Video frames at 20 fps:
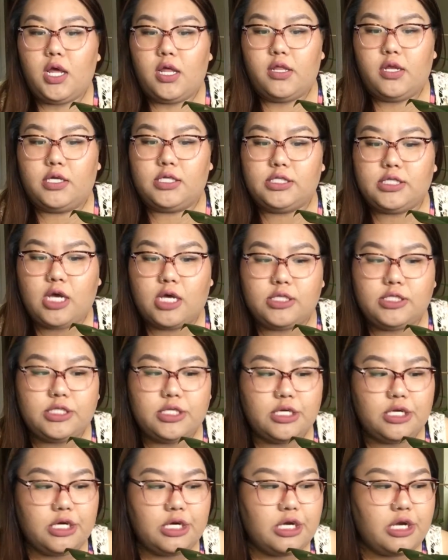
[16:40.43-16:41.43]
their
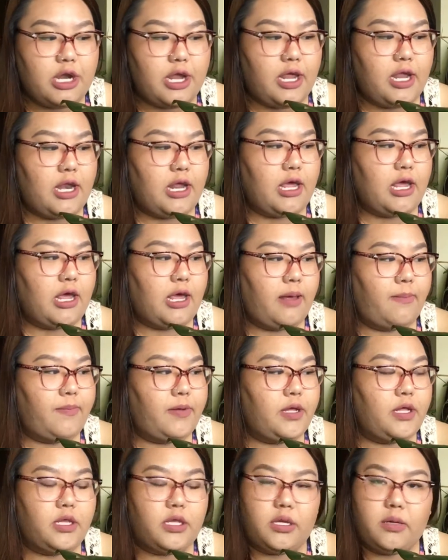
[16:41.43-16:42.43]
saucer and I
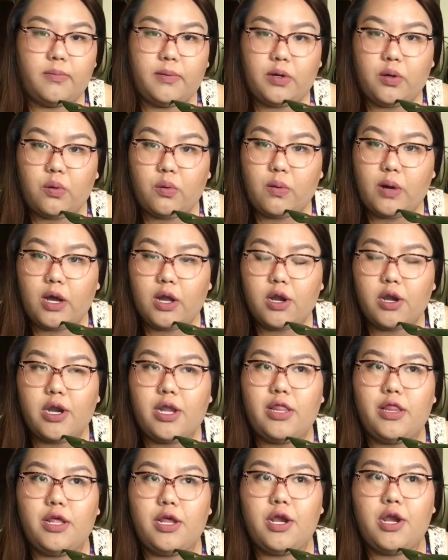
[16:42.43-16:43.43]
put a little bit of water
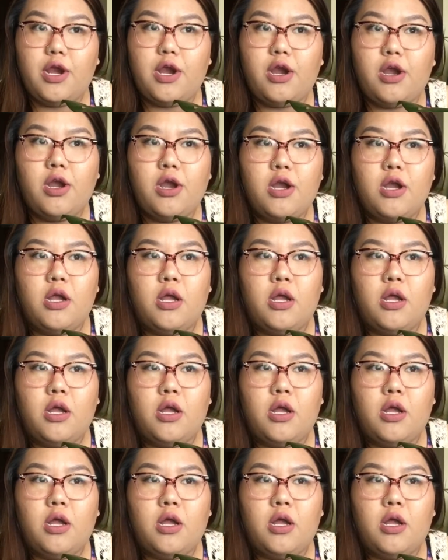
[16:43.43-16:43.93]
in there,